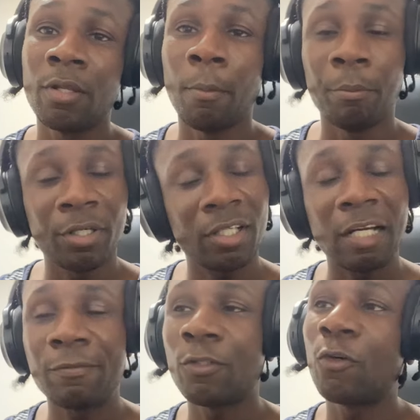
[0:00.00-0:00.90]
But
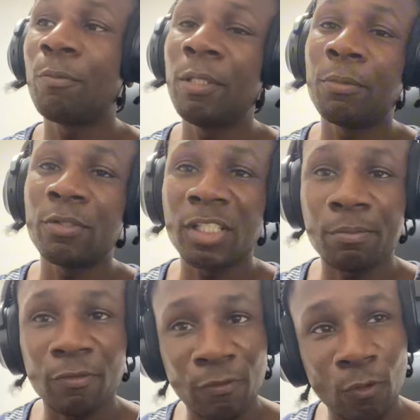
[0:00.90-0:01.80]
I've told people this
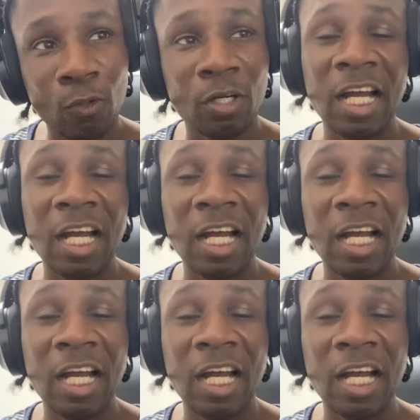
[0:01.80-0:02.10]
before.